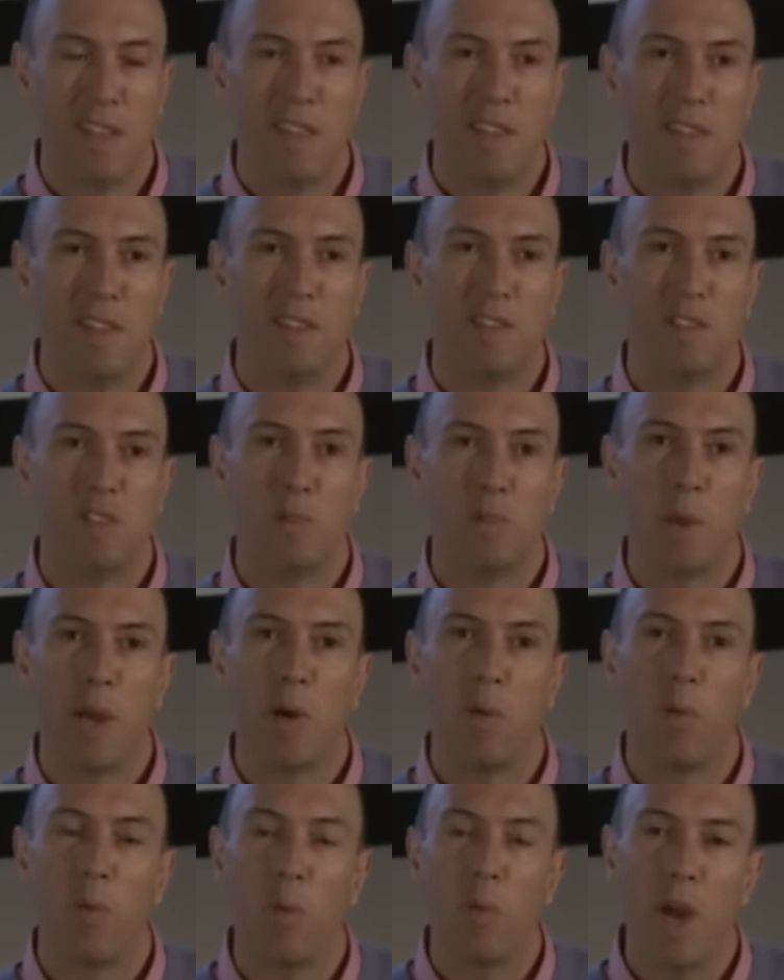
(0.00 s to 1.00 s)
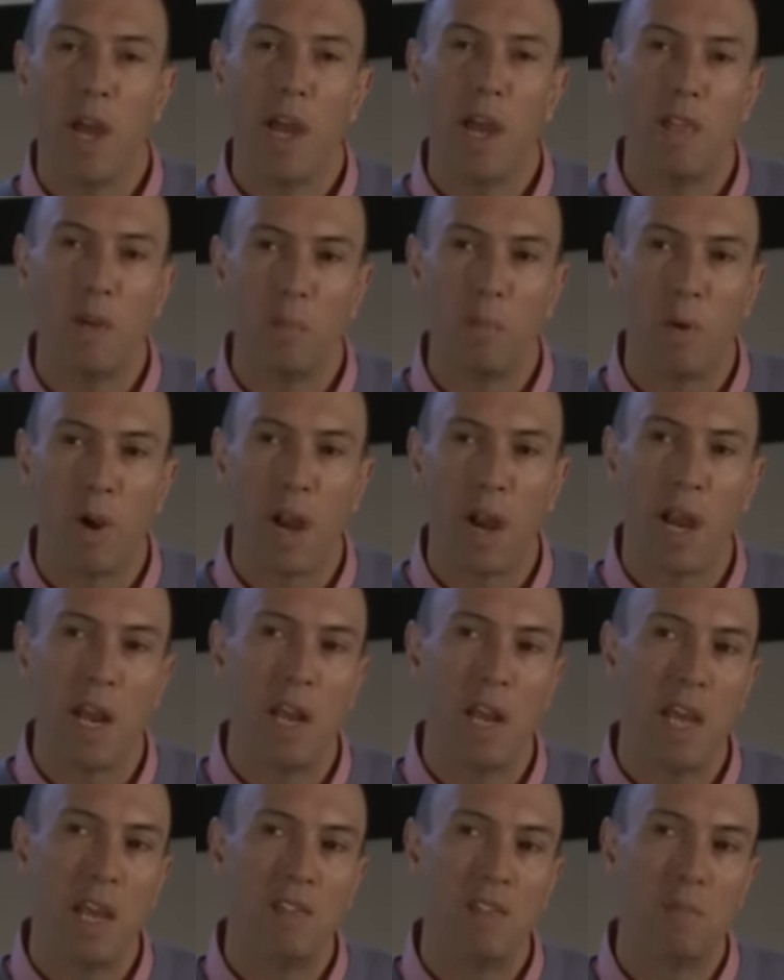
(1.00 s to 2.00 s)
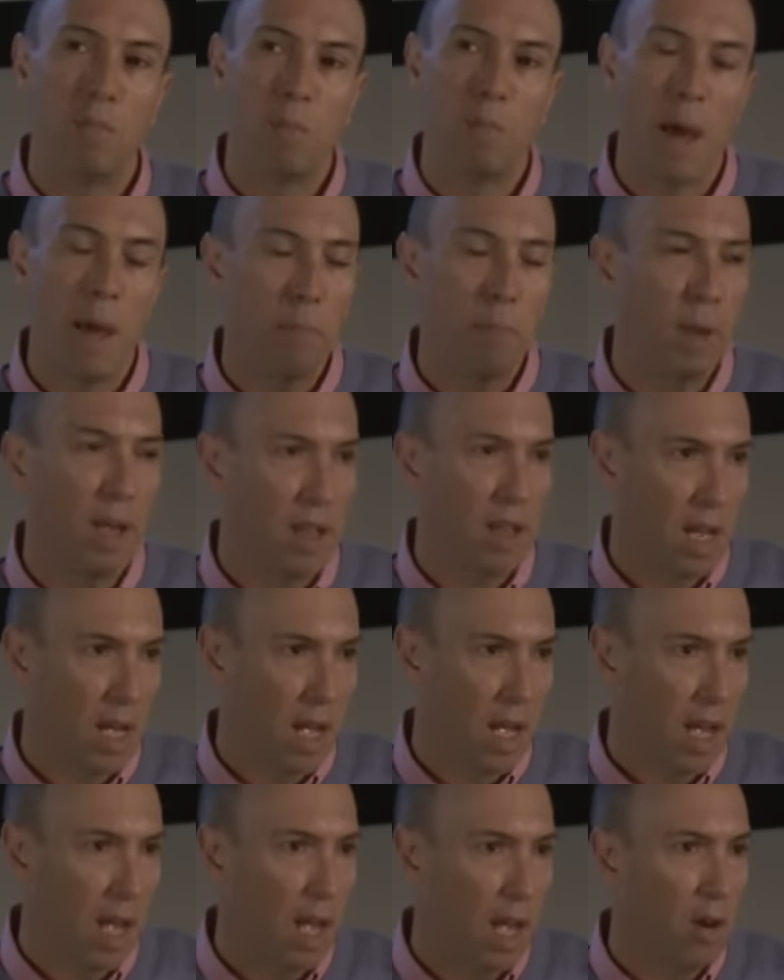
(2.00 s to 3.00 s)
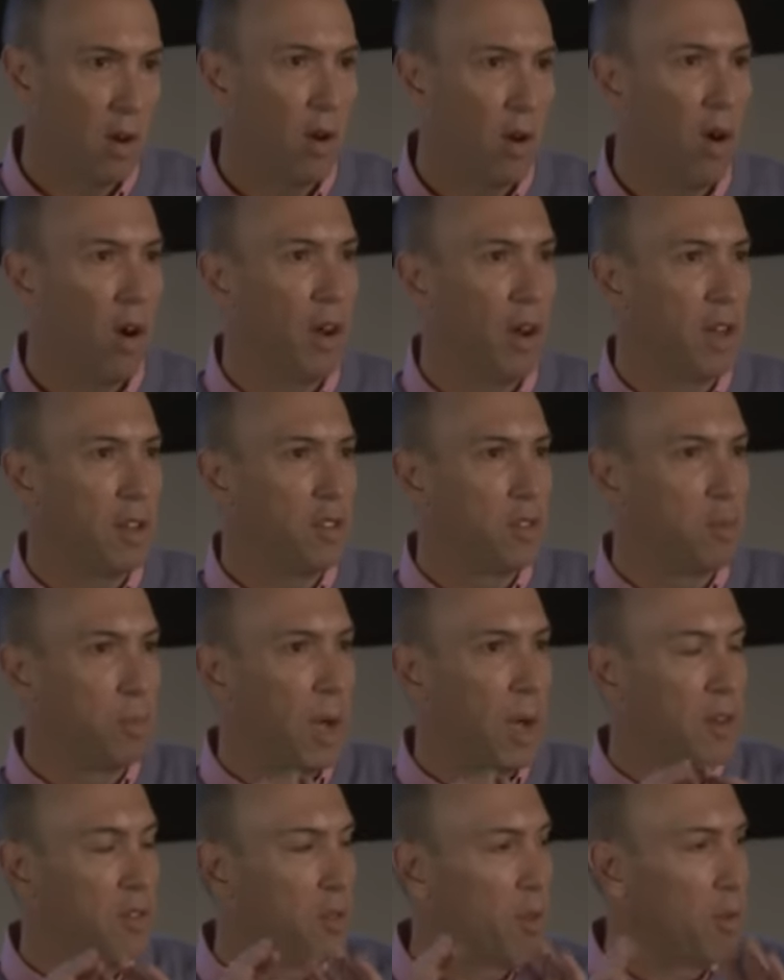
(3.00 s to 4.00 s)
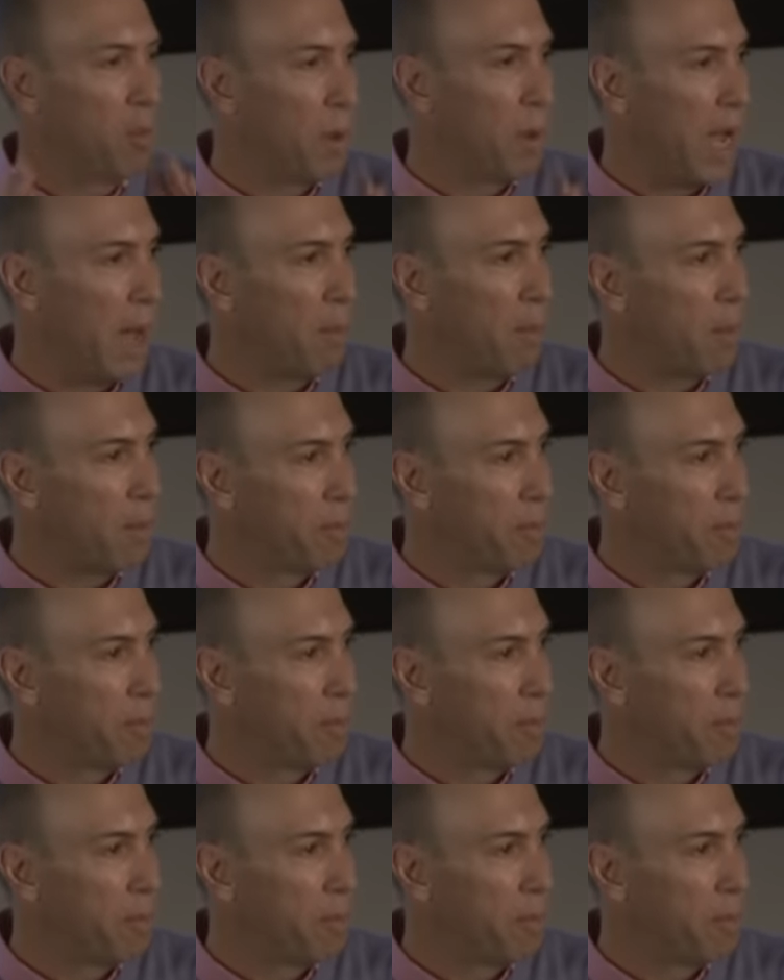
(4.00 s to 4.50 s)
This is about where the brain is mapping the hand on its spatial map.